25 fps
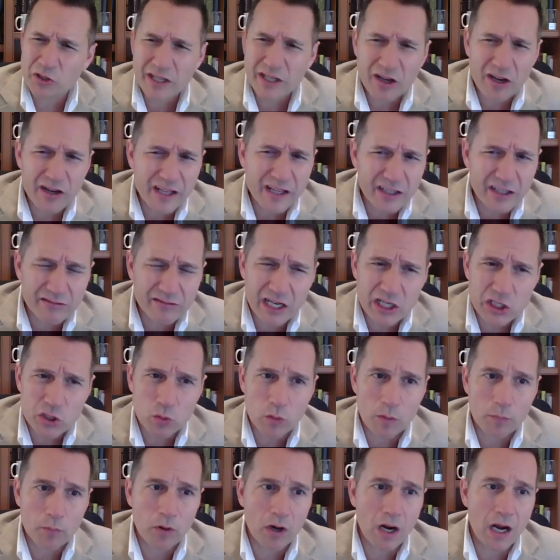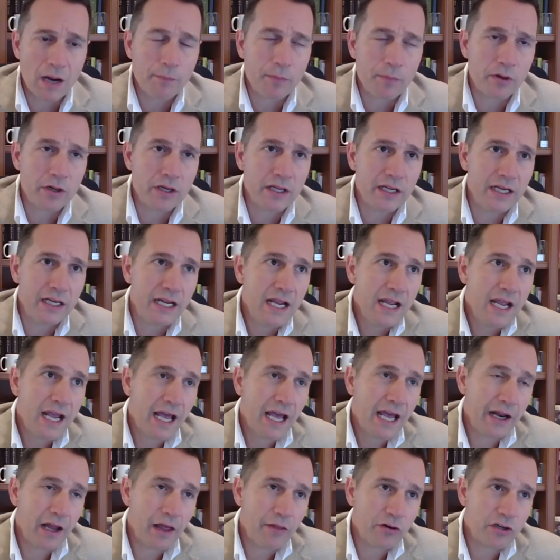on intellectual property
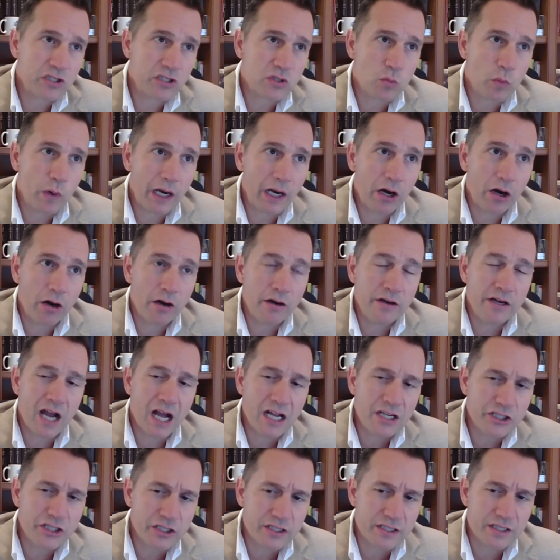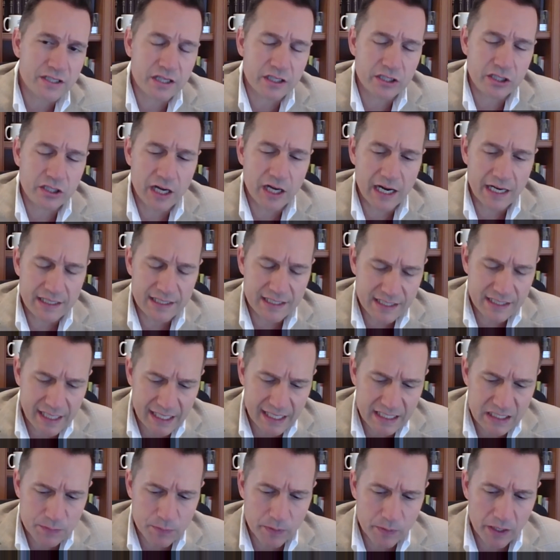and others, where not just the United
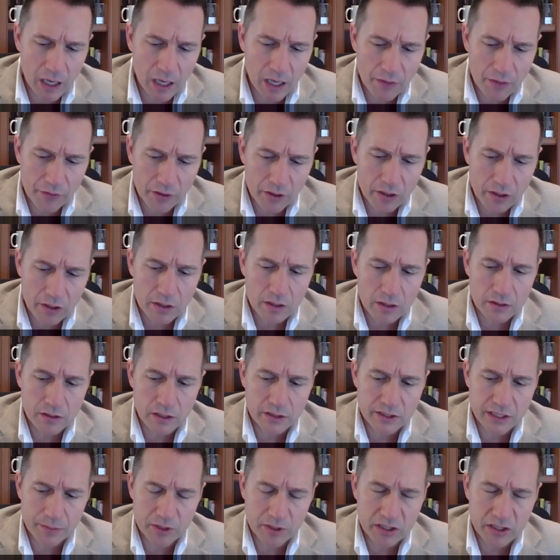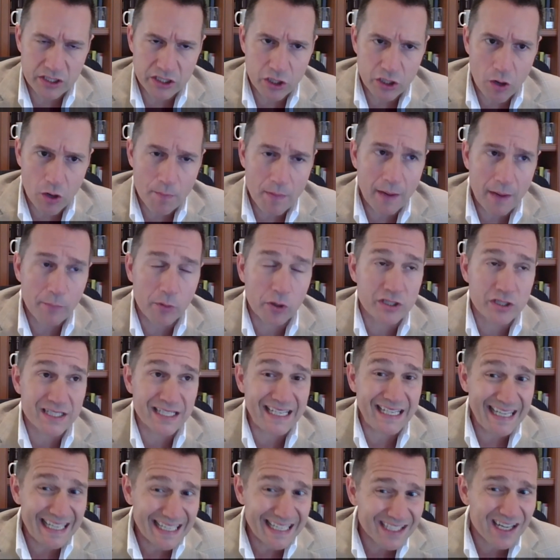States, but other WTO members
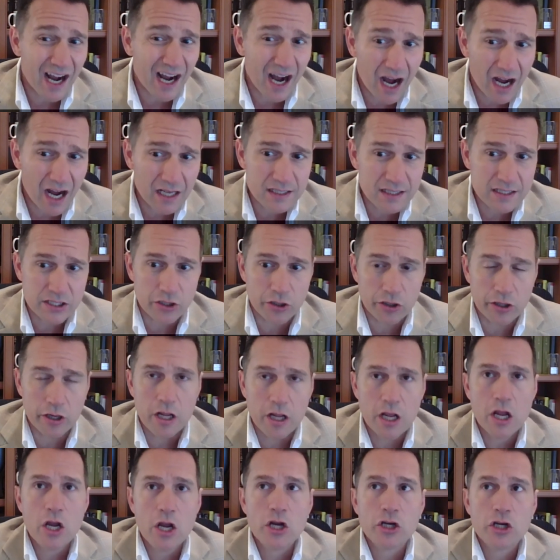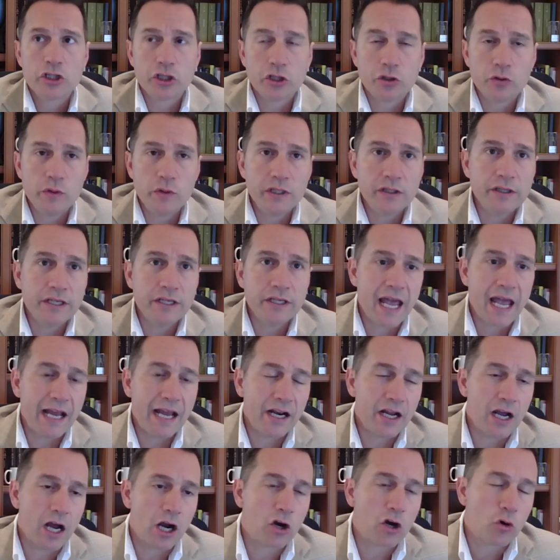in concert should really and
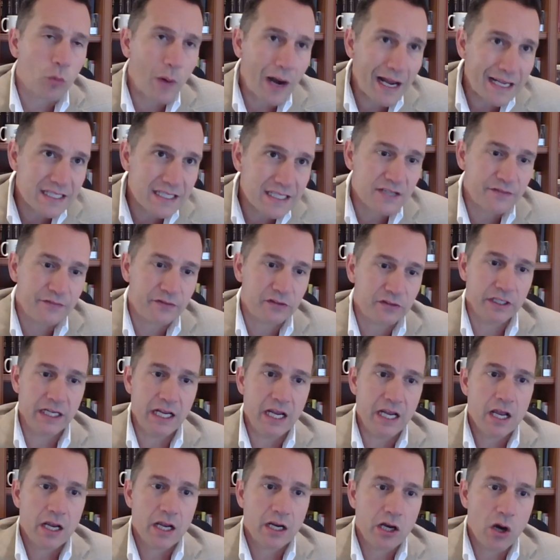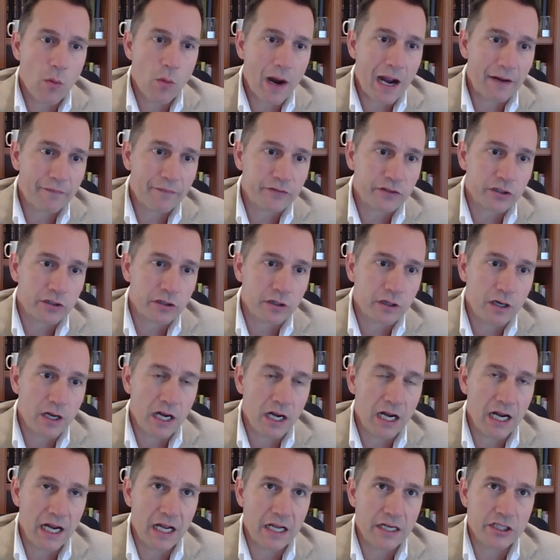aggressively go after
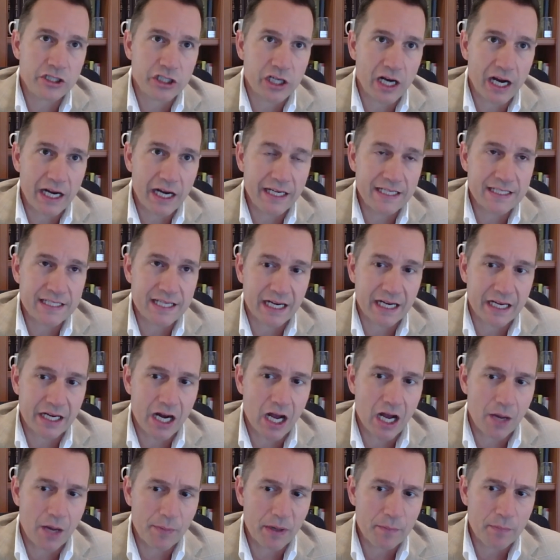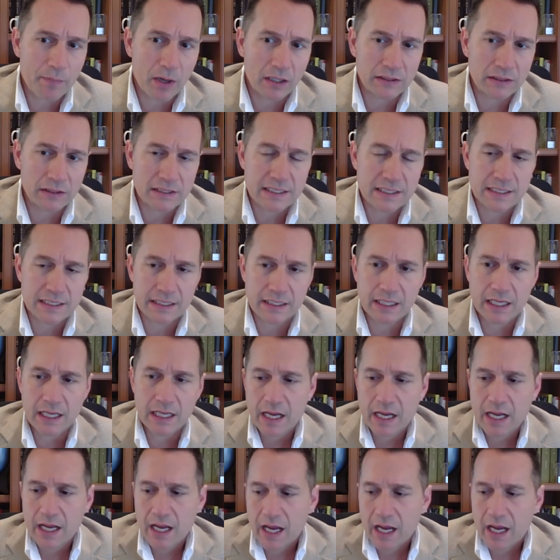uh, Chinese economic policy.
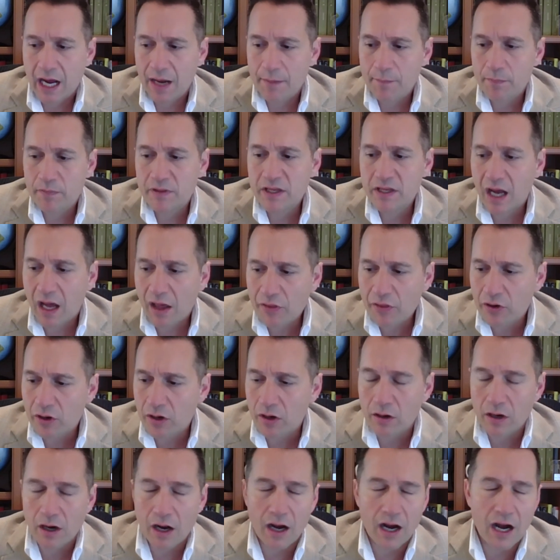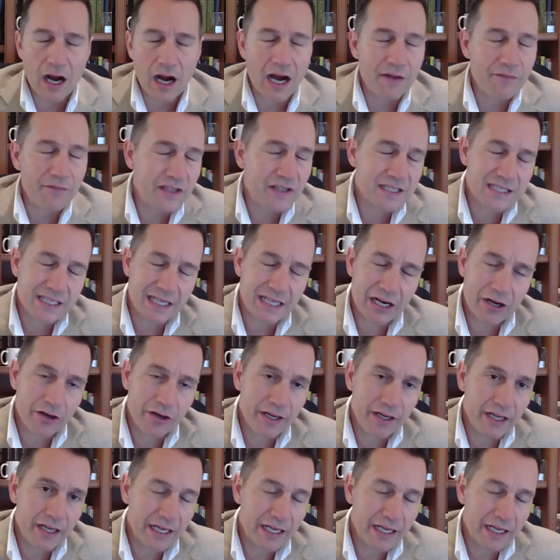Um, the other obvious
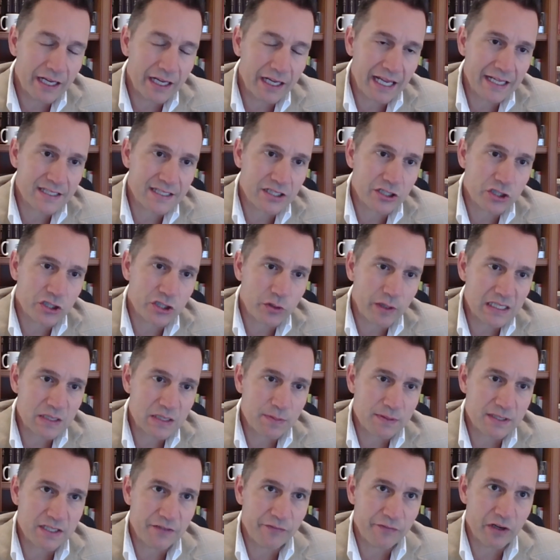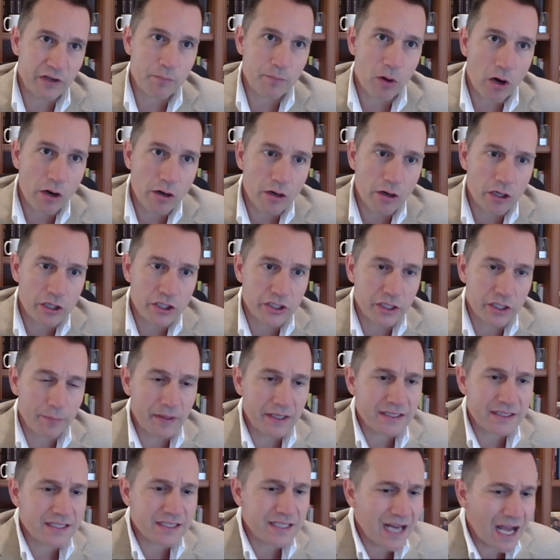area, again, is the Trans Pacific
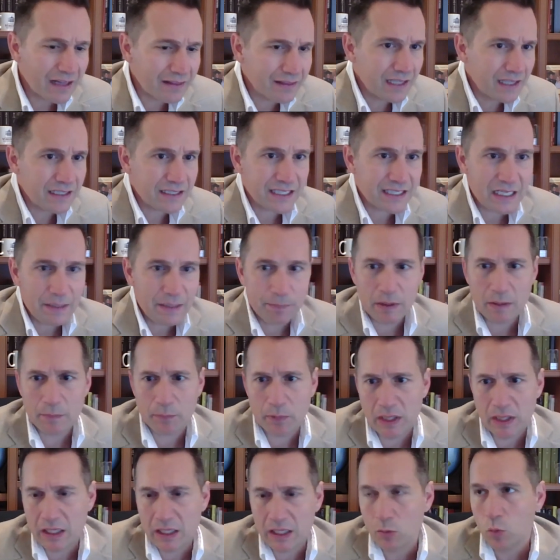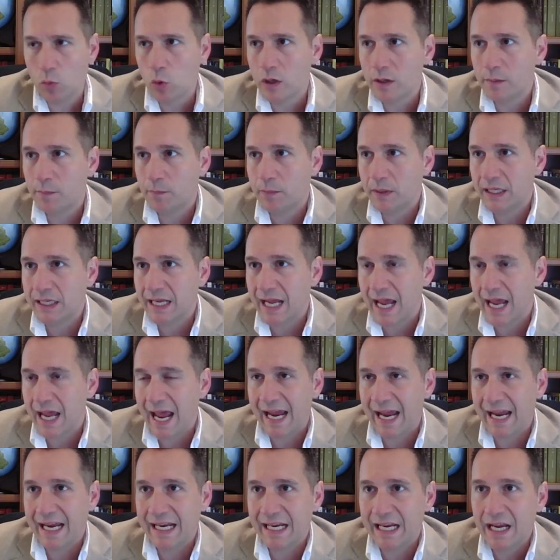Partnership. And it's not that TPP would be
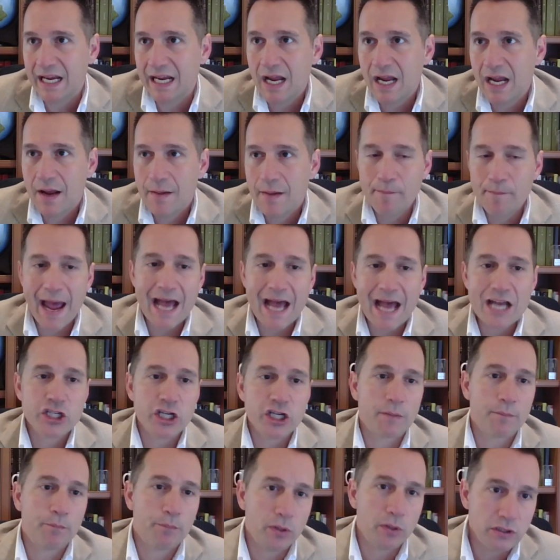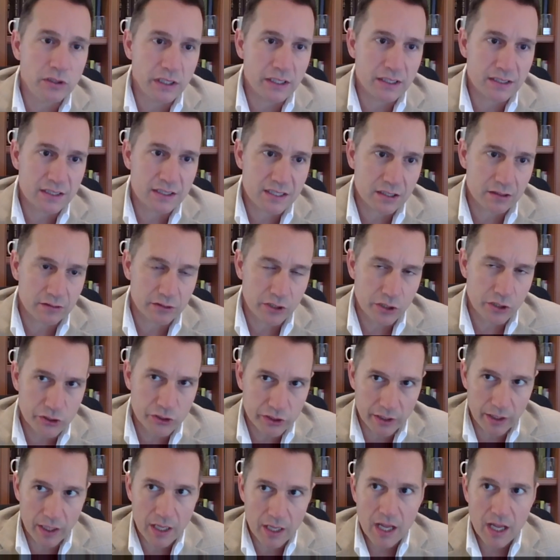a magic bullet solution,